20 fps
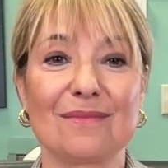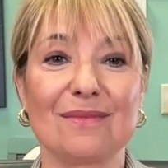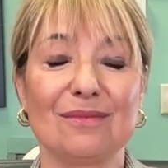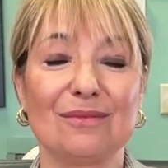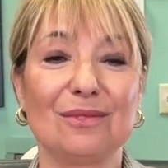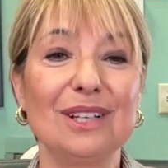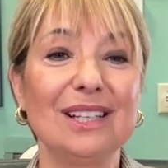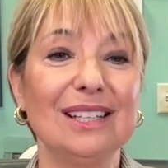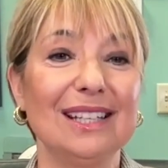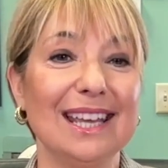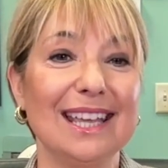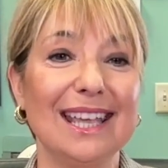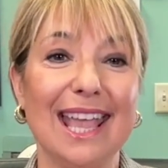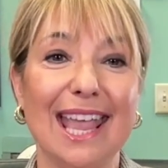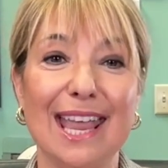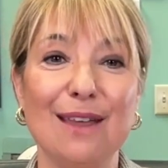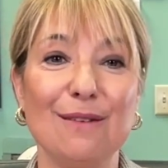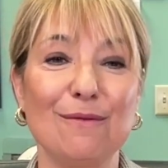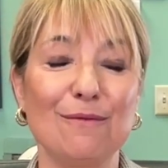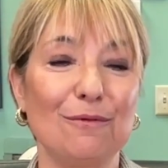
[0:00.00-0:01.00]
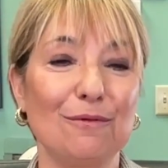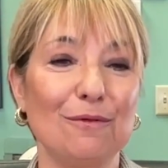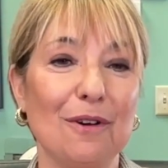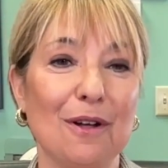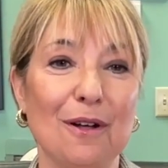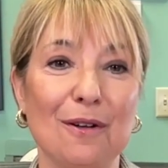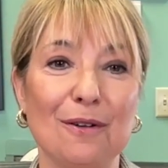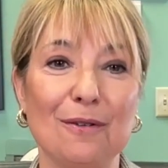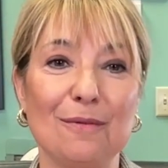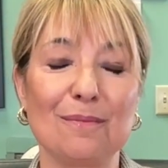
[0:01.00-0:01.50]
really came
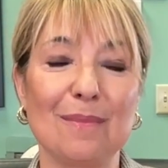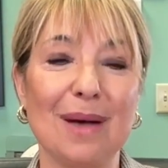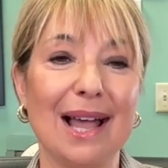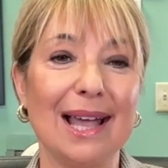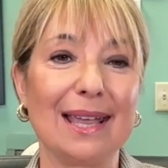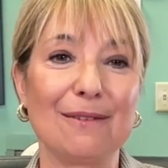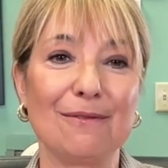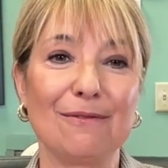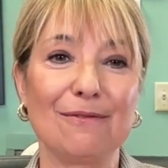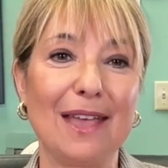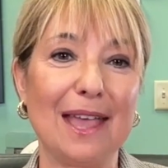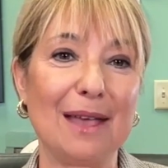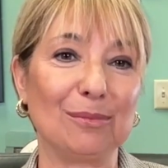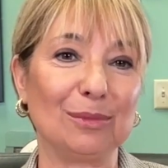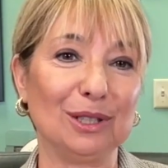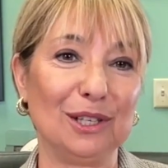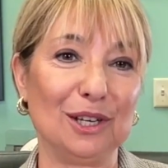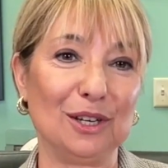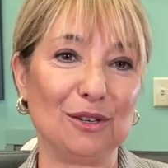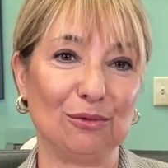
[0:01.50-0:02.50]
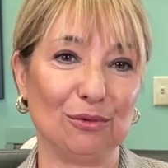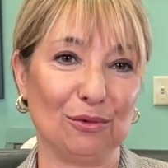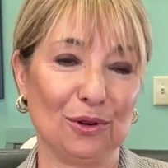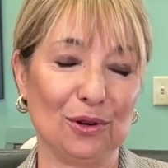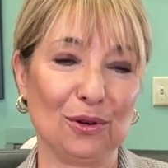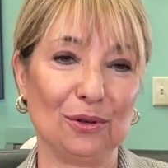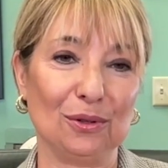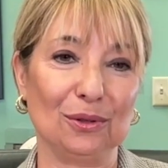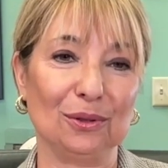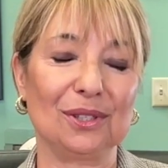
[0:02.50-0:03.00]
from my family
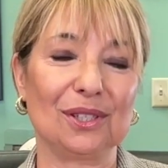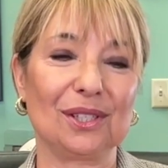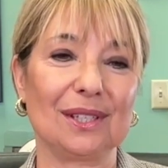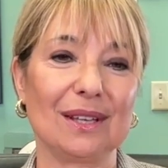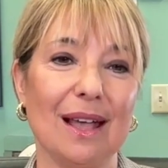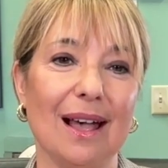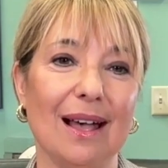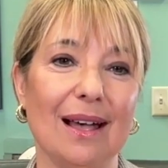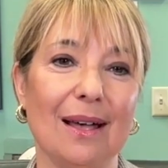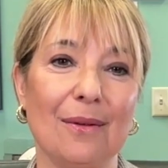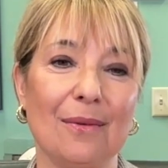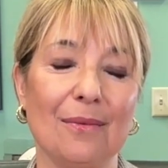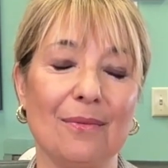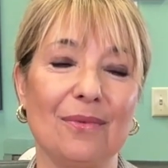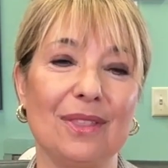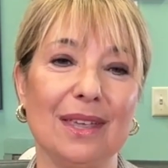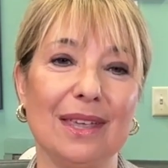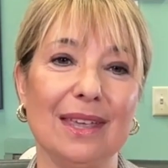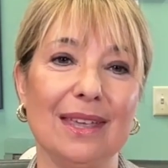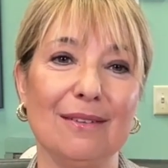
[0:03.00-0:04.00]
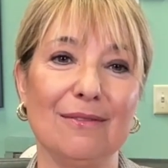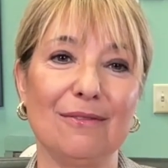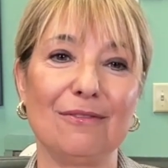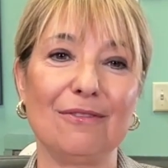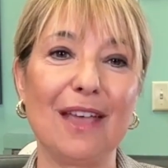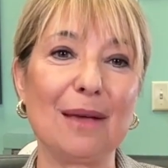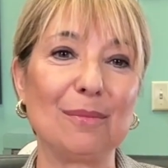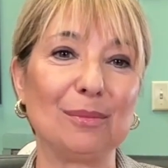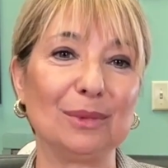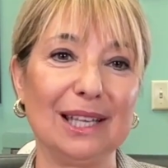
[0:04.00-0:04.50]
roots, the
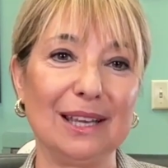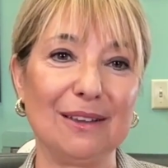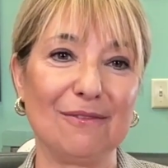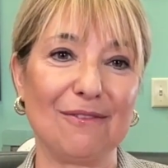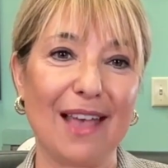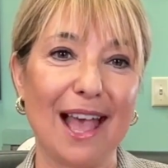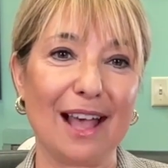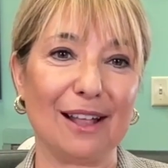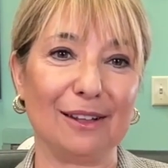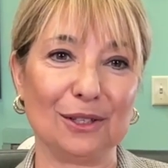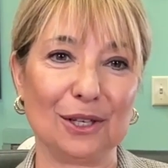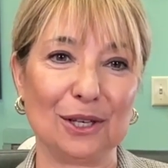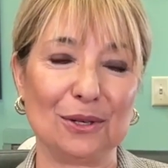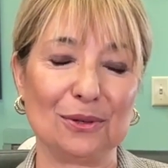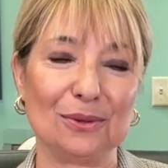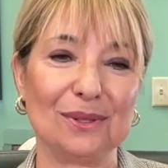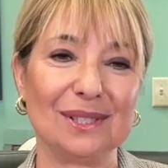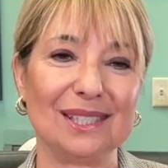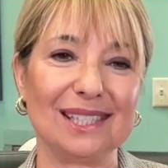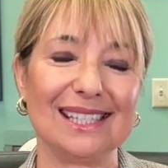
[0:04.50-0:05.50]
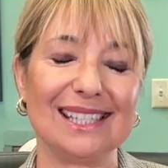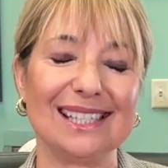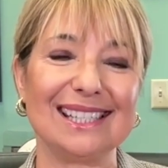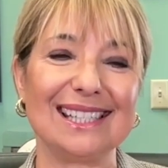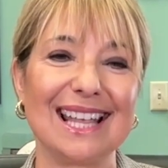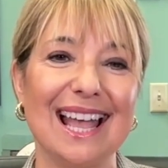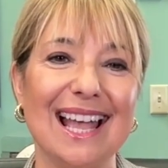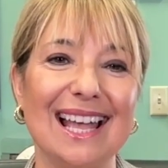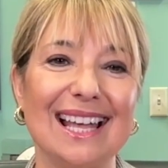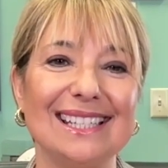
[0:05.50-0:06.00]
family values, is
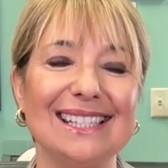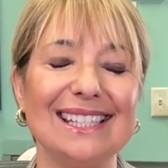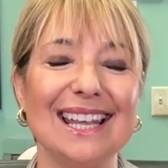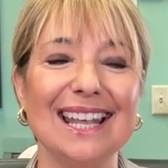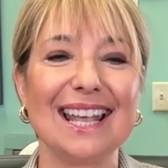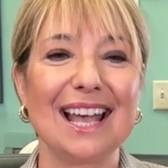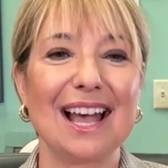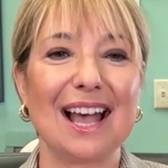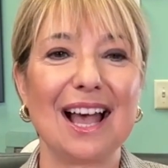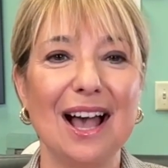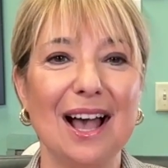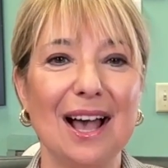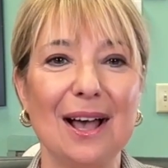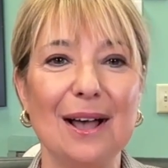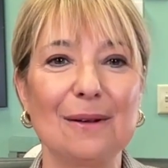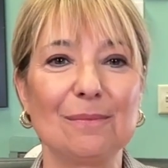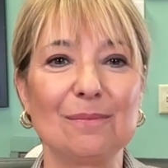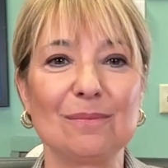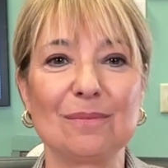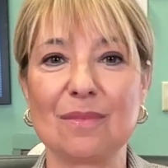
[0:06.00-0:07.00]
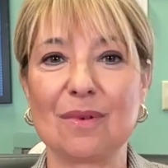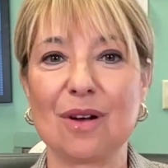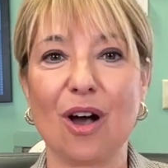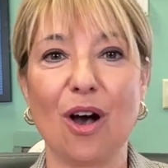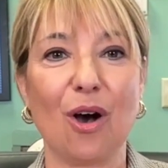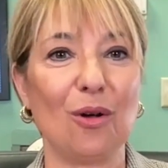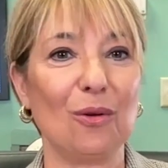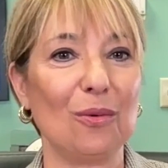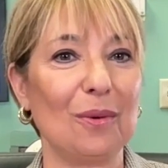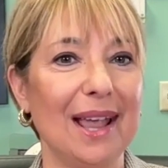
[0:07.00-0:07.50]
that
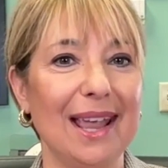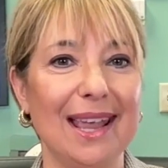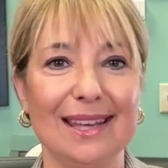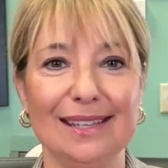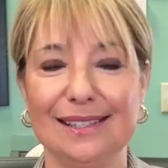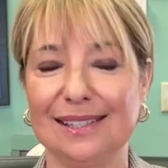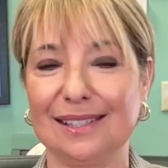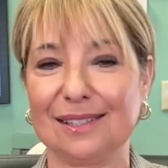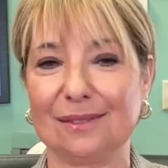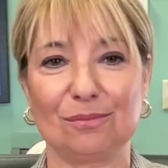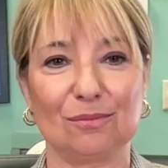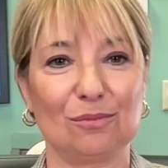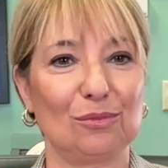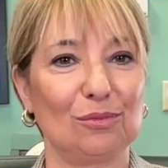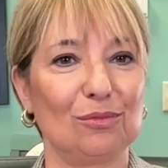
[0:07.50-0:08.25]
always